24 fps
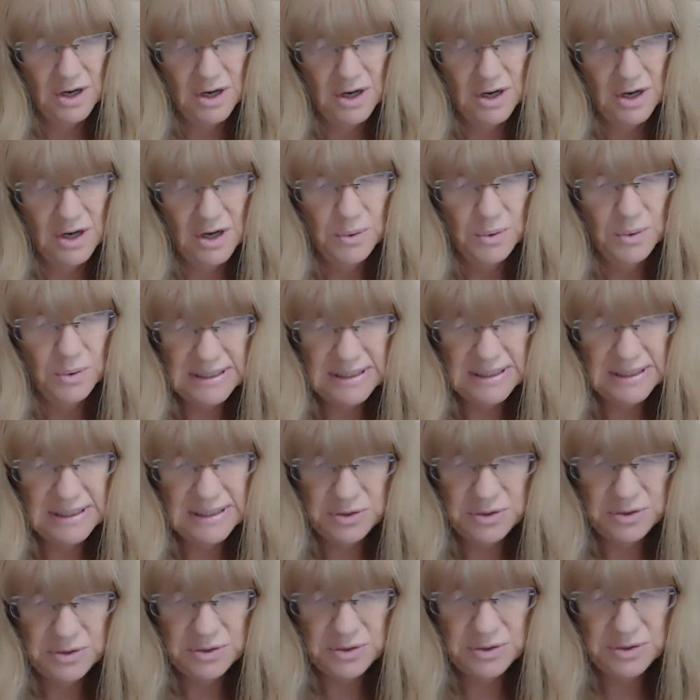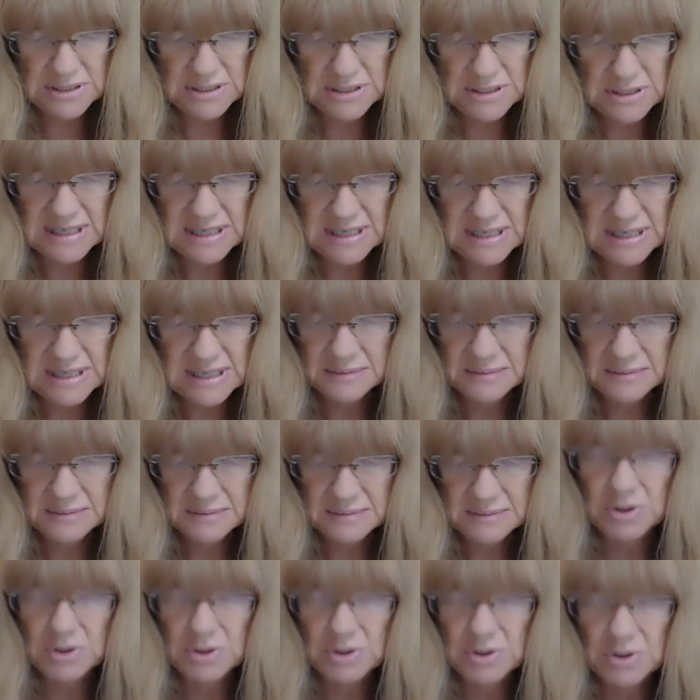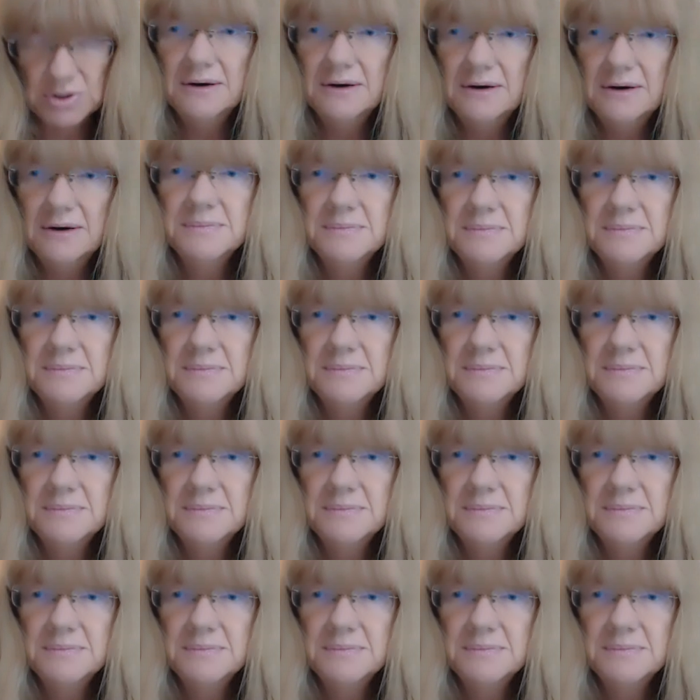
"Well, if you want to take them all home,